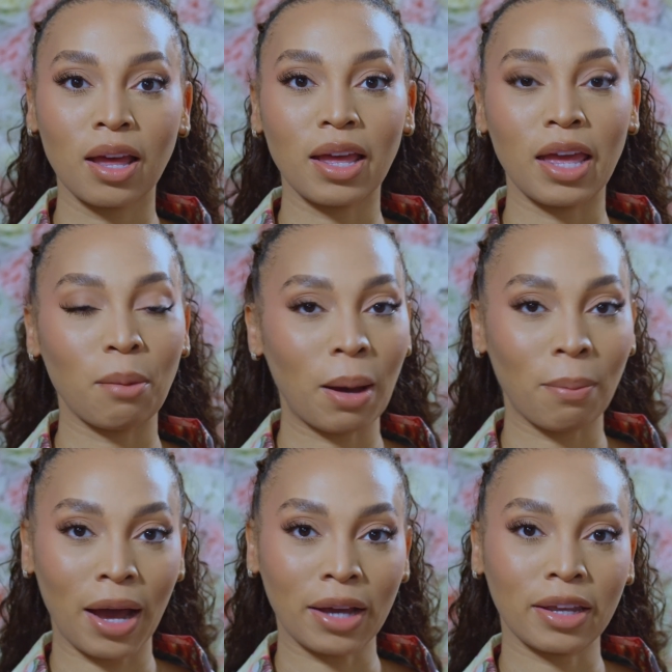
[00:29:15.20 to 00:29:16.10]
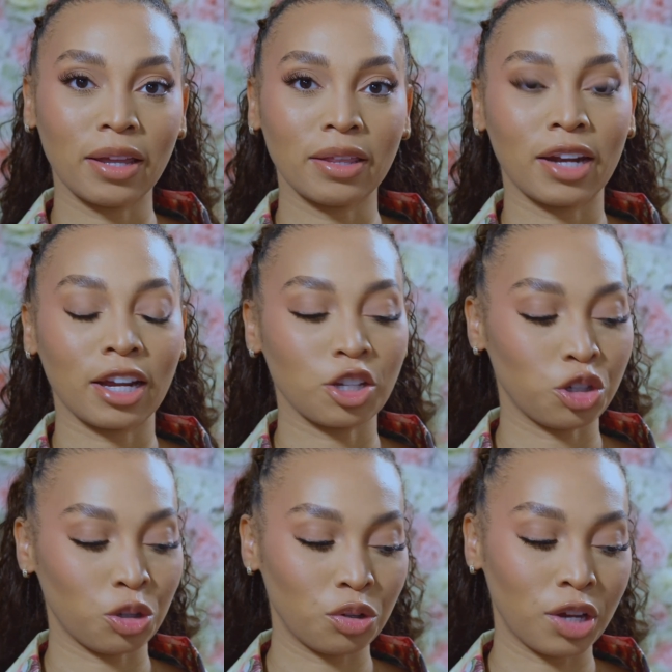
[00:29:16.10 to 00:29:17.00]
in my pocket that I can
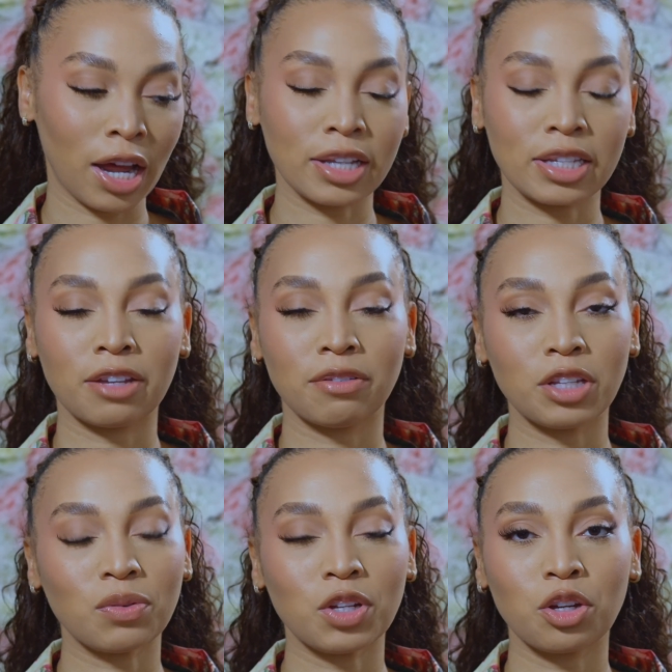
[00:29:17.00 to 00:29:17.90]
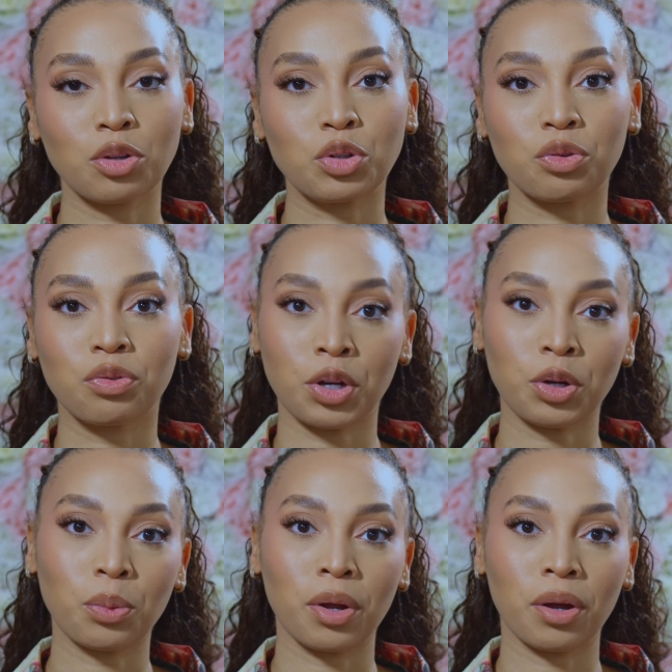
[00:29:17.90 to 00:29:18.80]
show you guys. And if this video do very
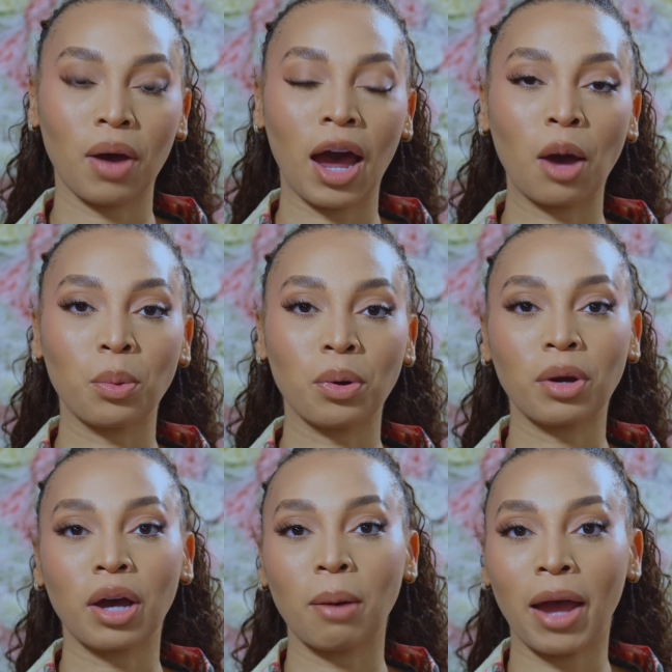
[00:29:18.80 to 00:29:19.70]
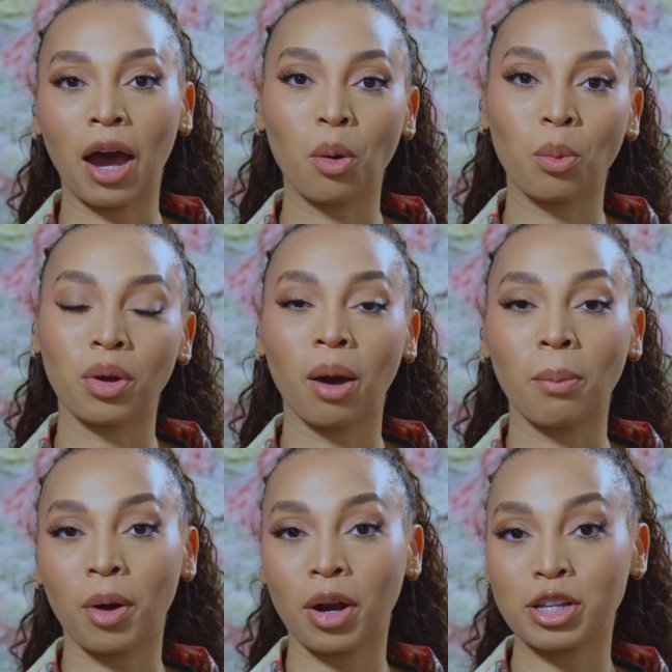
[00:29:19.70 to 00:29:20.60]
well, I will come out with a
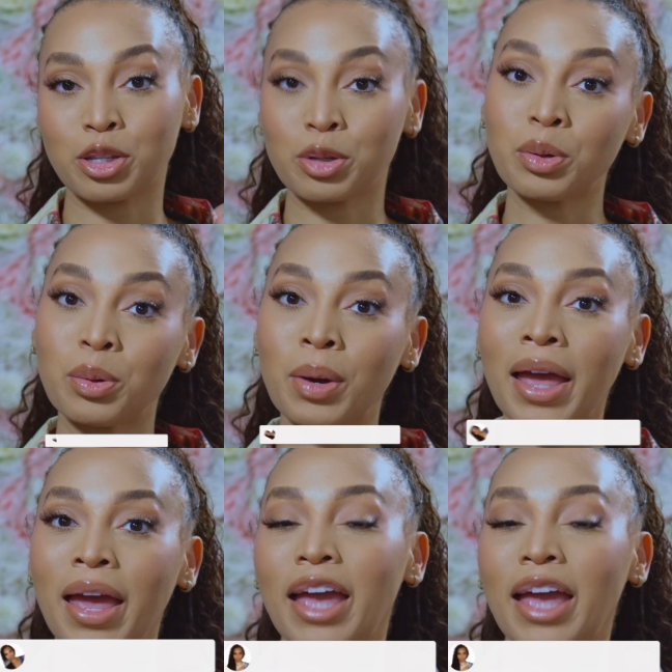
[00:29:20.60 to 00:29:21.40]
part 2.